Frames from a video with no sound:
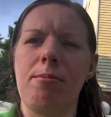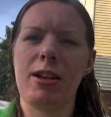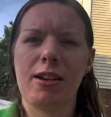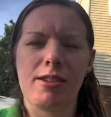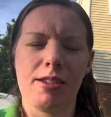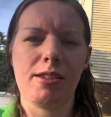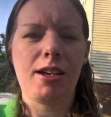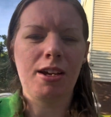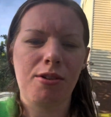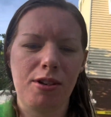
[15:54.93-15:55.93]
because his
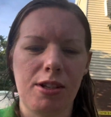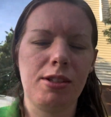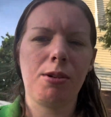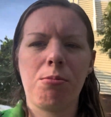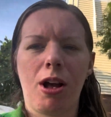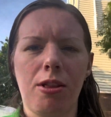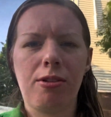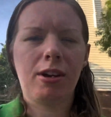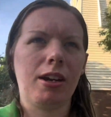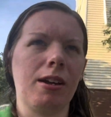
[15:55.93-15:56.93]
ankle is still bothering